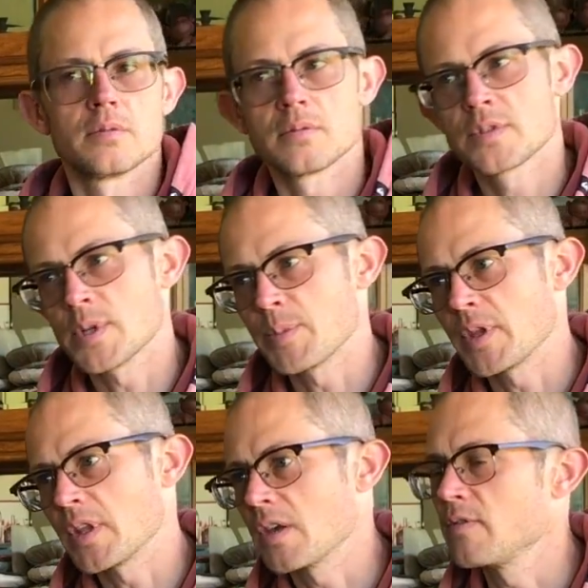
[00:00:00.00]
something
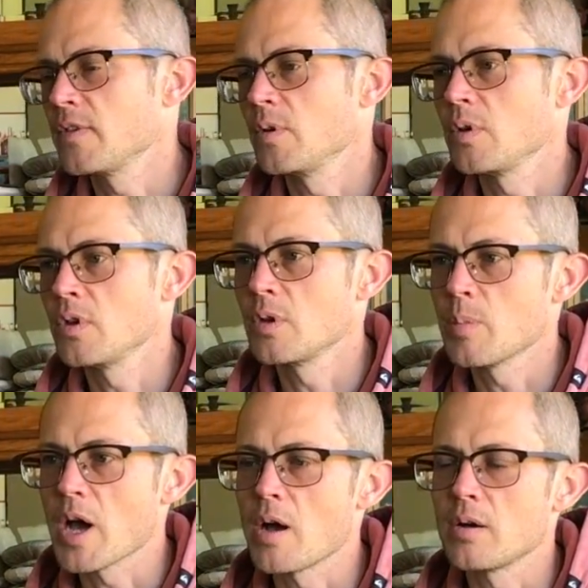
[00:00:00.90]
that I feel good
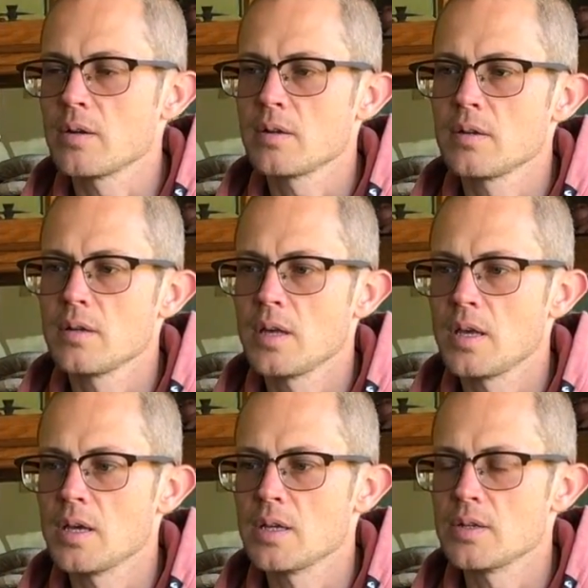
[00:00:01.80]
about,
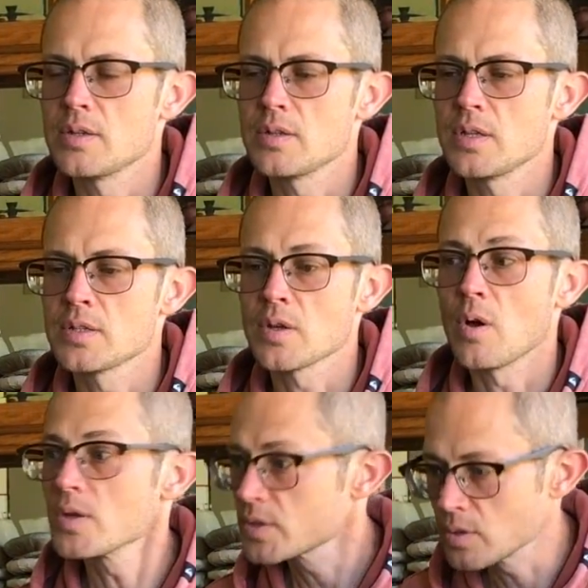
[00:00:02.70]
and that's
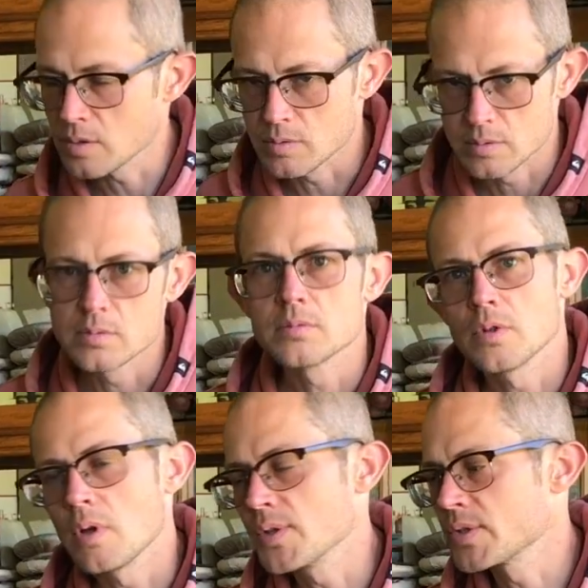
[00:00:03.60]
also
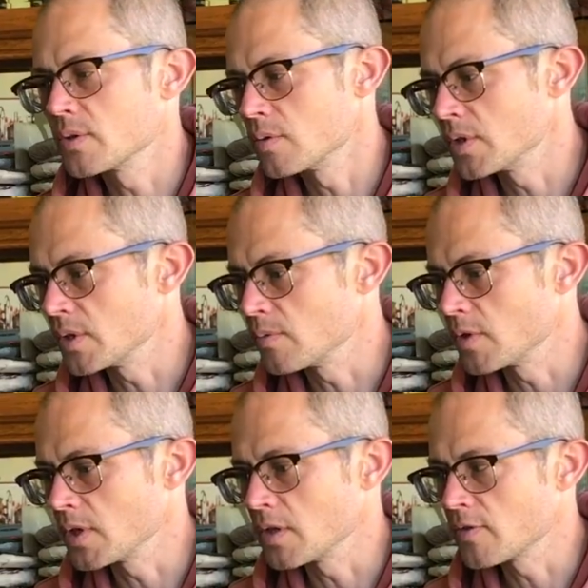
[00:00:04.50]
really,
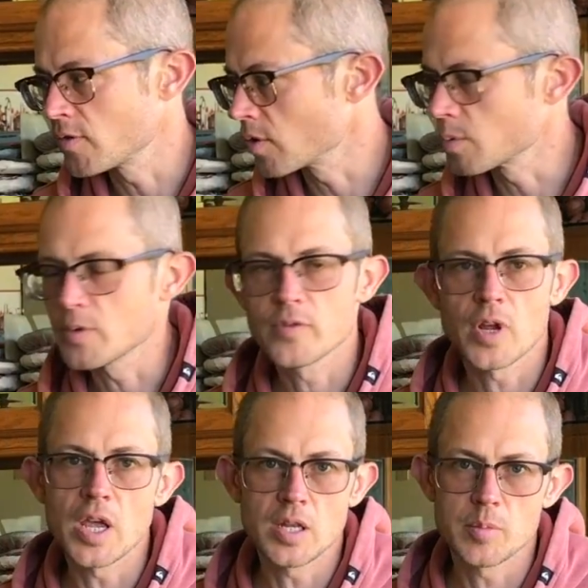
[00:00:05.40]
really affordable for
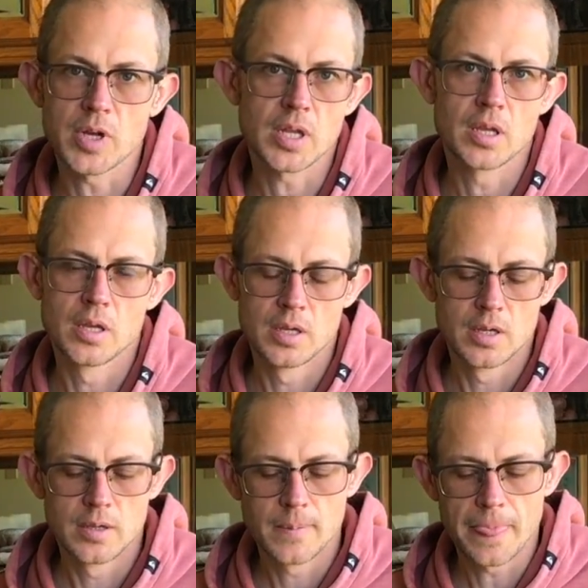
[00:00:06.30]
anybody.
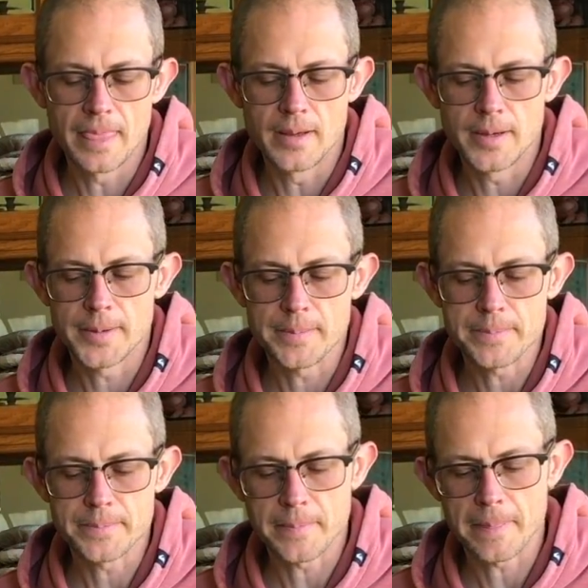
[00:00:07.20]

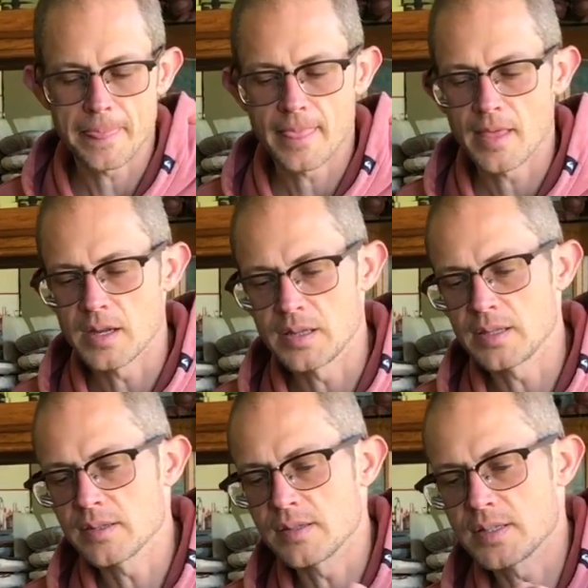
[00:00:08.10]
And I
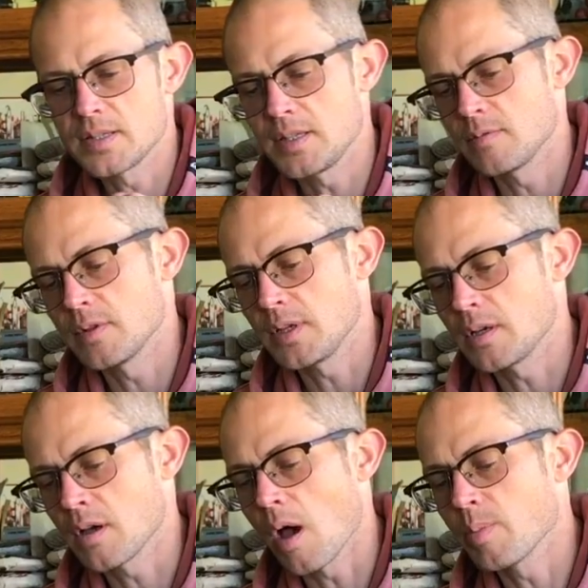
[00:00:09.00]
think that this tea really
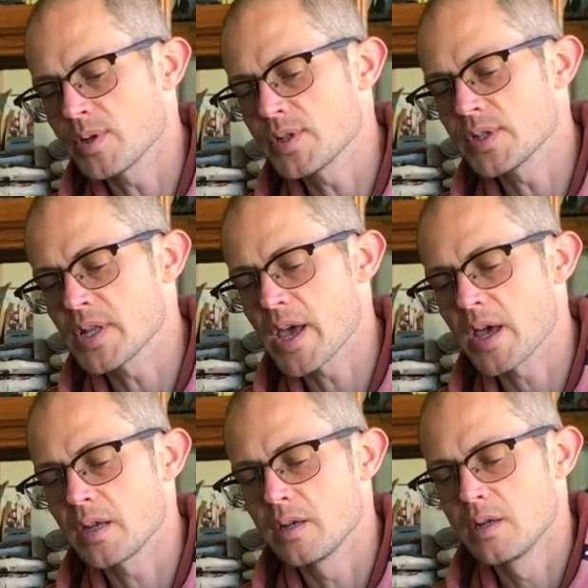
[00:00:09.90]
accomplishes
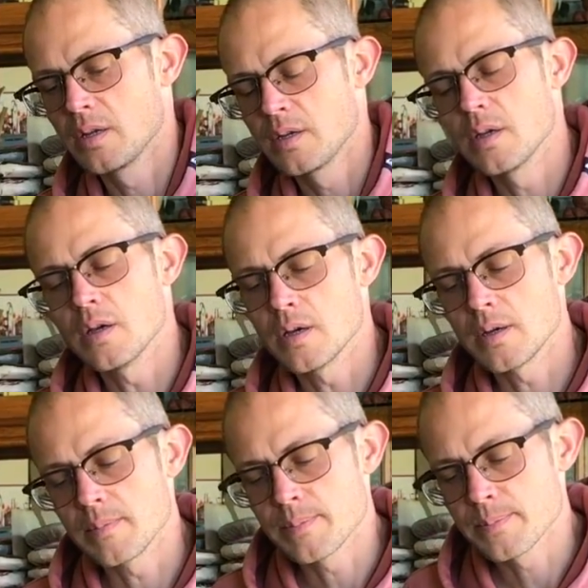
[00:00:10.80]
that.
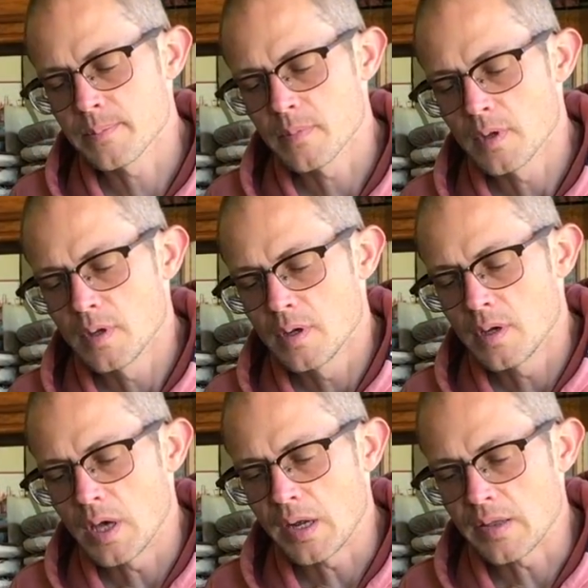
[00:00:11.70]

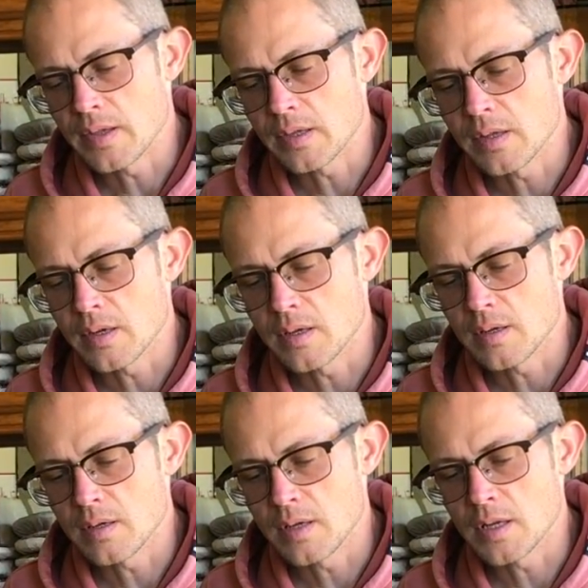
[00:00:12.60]
And I think that
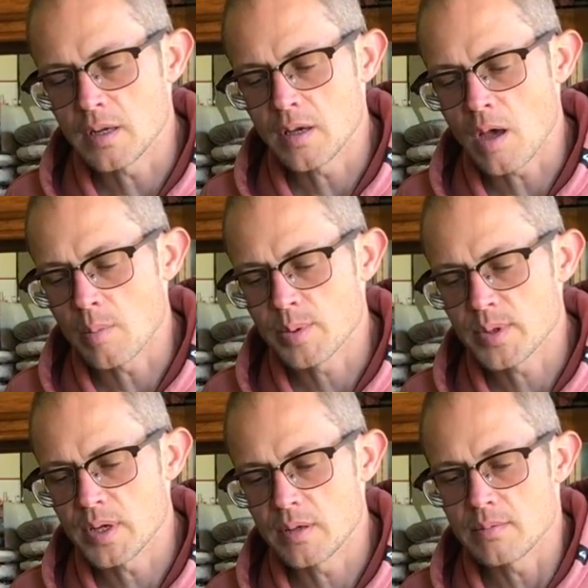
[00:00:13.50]
it accomplishes,